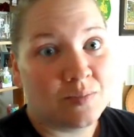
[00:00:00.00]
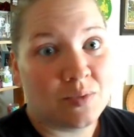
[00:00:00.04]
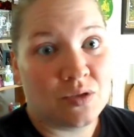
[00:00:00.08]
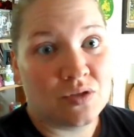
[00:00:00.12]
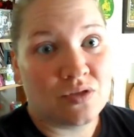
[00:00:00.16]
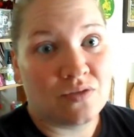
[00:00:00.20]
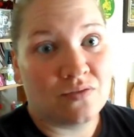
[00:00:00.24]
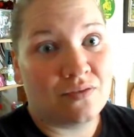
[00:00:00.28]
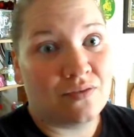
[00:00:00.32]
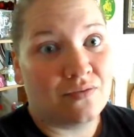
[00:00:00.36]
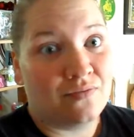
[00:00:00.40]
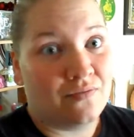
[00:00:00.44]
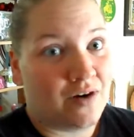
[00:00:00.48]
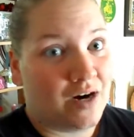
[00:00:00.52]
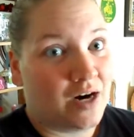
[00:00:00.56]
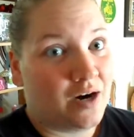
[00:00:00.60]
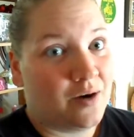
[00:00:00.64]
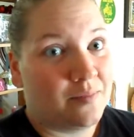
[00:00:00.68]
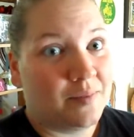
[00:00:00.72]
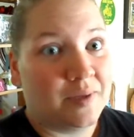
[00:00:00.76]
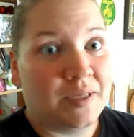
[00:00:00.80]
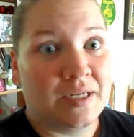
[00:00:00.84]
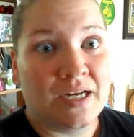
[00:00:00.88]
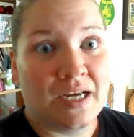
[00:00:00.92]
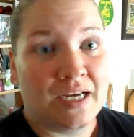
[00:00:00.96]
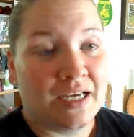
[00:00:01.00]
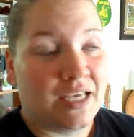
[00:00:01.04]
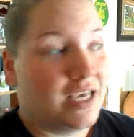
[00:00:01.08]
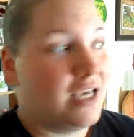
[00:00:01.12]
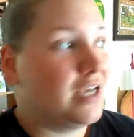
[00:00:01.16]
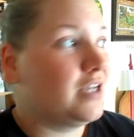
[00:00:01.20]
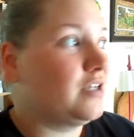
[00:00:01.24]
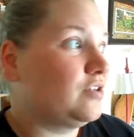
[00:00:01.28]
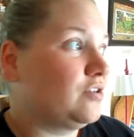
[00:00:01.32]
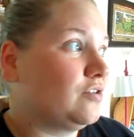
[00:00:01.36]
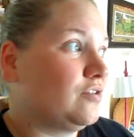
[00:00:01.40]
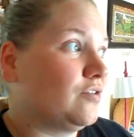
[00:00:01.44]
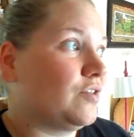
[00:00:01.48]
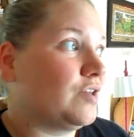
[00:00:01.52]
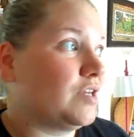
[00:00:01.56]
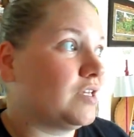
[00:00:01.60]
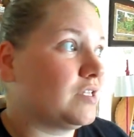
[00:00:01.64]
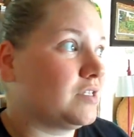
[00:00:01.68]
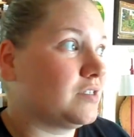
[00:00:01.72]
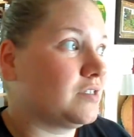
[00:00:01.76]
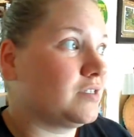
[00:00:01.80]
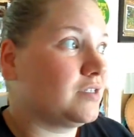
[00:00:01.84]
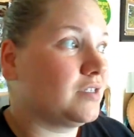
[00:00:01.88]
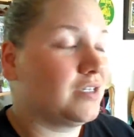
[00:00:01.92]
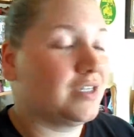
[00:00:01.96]
abusive environment. I can't do
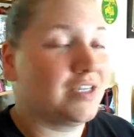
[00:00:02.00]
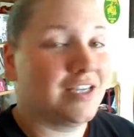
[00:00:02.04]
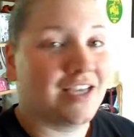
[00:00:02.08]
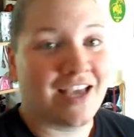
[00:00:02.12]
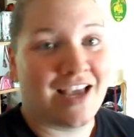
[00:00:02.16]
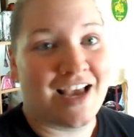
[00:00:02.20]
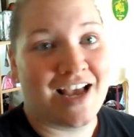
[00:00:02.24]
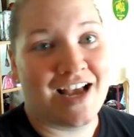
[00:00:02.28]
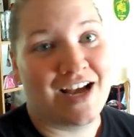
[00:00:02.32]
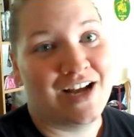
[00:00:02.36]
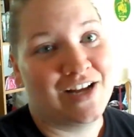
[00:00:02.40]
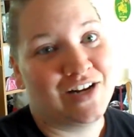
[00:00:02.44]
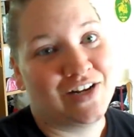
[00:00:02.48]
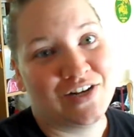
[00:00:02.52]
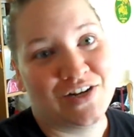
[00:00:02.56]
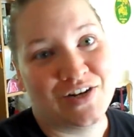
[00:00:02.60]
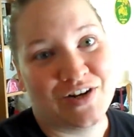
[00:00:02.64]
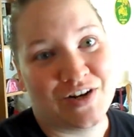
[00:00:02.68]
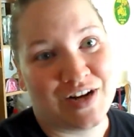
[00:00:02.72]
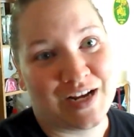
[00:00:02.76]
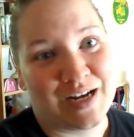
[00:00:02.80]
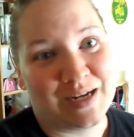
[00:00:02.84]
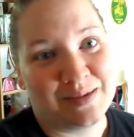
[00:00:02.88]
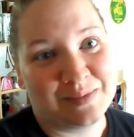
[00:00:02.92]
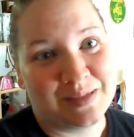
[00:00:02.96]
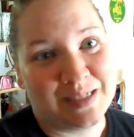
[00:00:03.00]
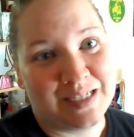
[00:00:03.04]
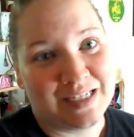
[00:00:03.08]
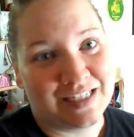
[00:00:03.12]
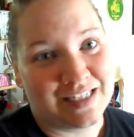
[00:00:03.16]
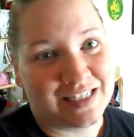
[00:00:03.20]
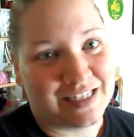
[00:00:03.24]
this. And, you know, I kept